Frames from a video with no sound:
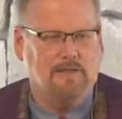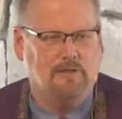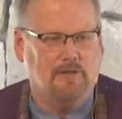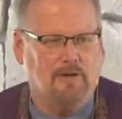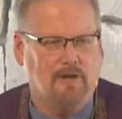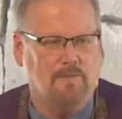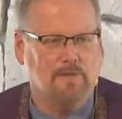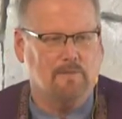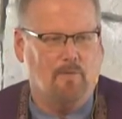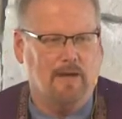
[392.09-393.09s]
that you heard
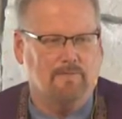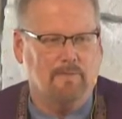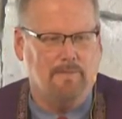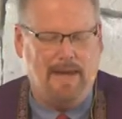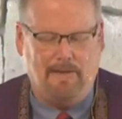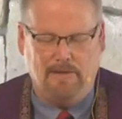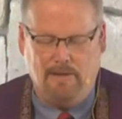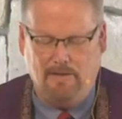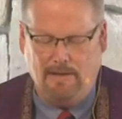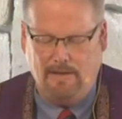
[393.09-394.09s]
this morning from Matthew